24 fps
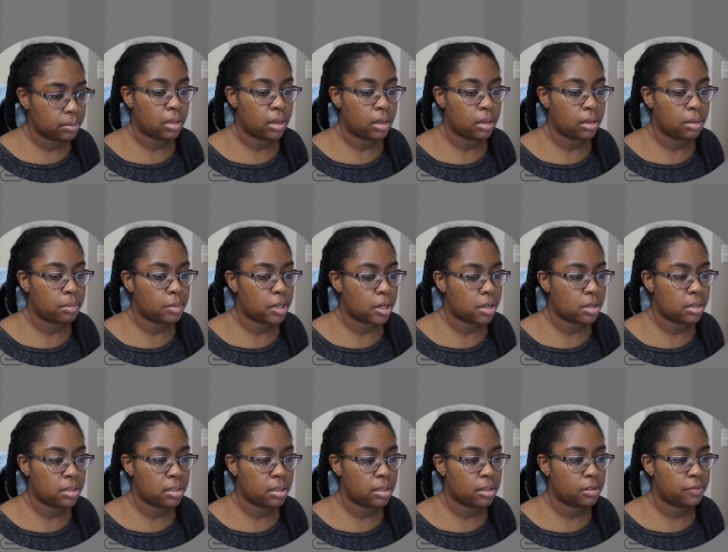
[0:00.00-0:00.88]
Done. I'm not
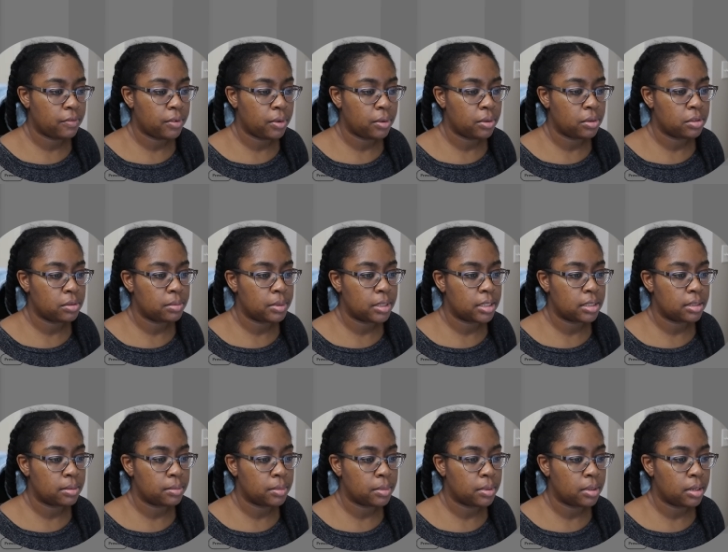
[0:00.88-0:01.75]
gonna link the photos
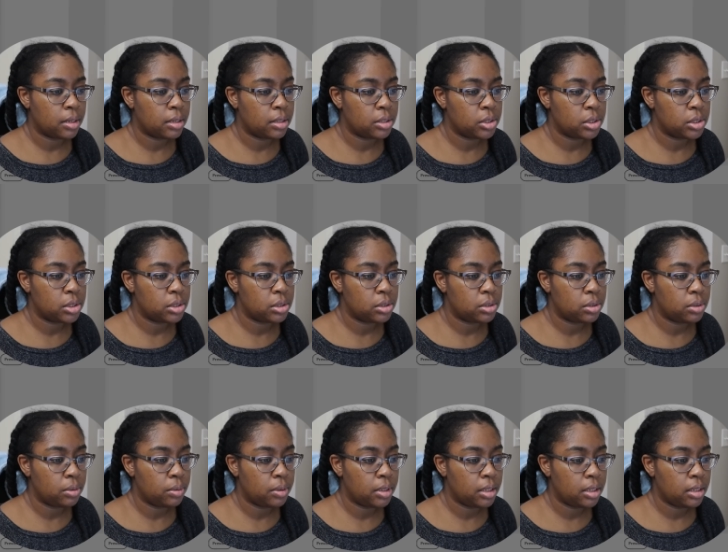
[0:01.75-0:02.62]
because I'm gonna just
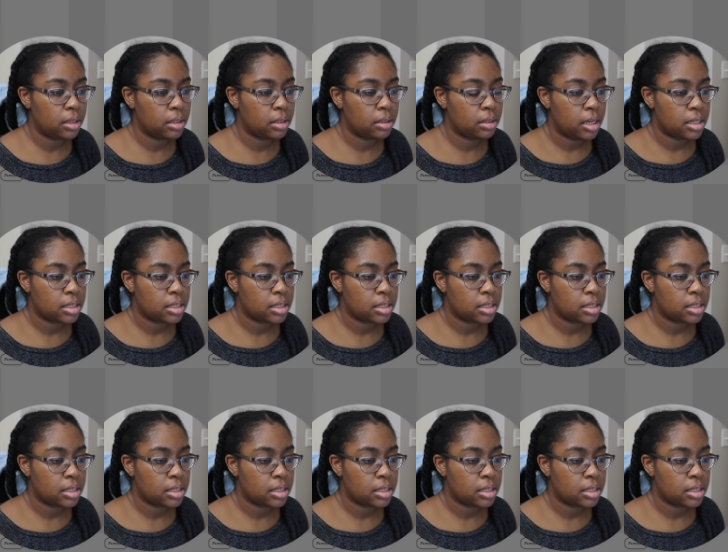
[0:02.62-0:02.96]
do it.